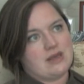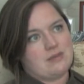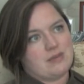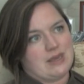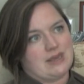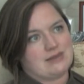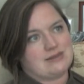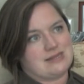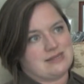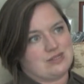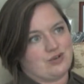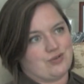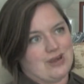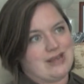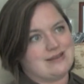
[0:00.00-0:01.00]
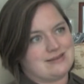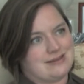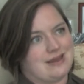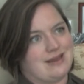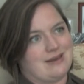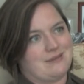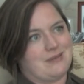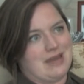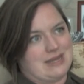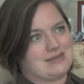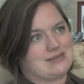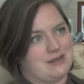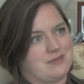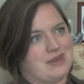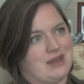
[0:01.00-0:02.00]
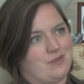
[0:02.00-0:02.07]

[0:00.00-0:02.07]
because his grandson might someday